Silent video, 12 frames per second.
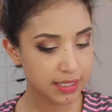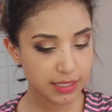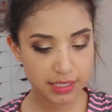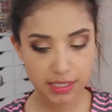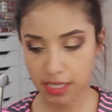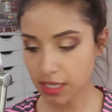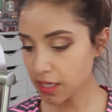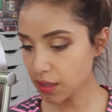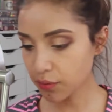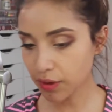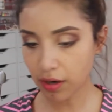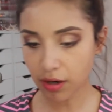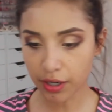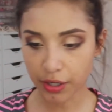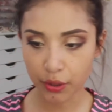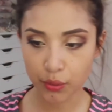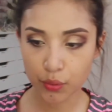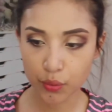Let's see, where are
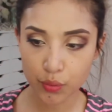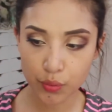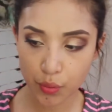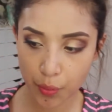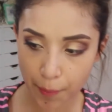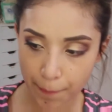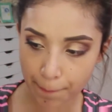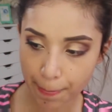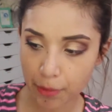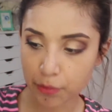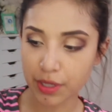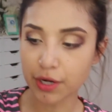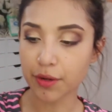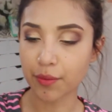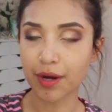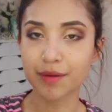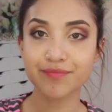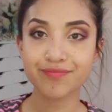you? Oh, here
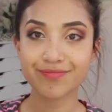you are.